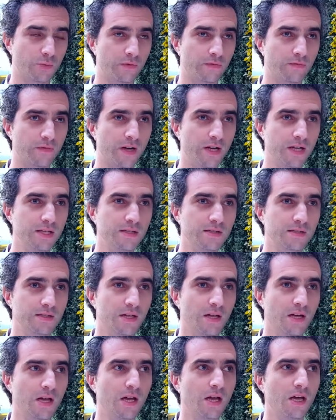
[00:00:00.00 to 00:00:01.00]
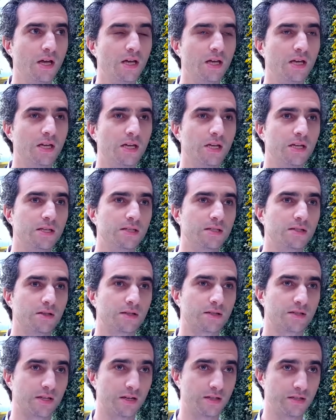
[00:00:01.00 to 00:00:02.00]
we face is the
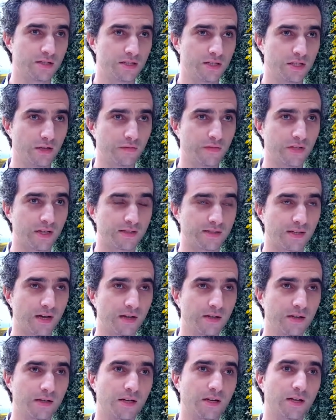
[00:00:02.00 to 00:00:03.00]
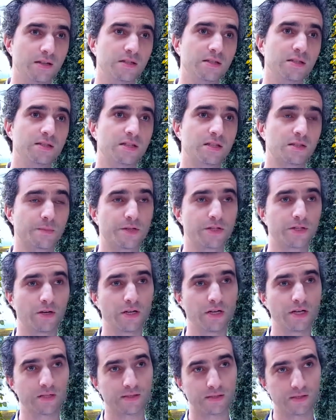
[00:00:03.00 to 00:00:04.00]
scarcity of data, and this
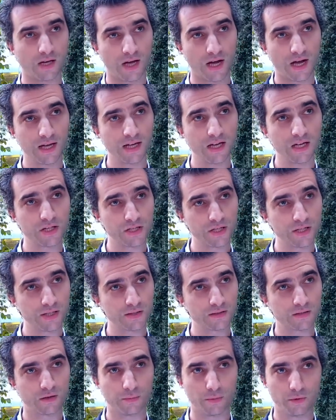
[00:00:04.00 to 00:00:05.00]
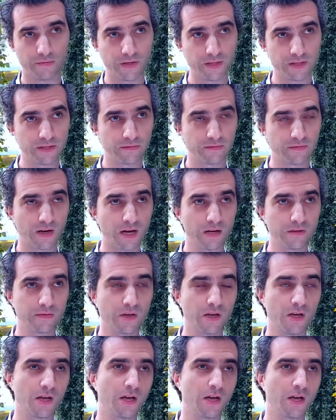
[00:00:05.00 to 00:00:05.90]
especially at high ages, above 85,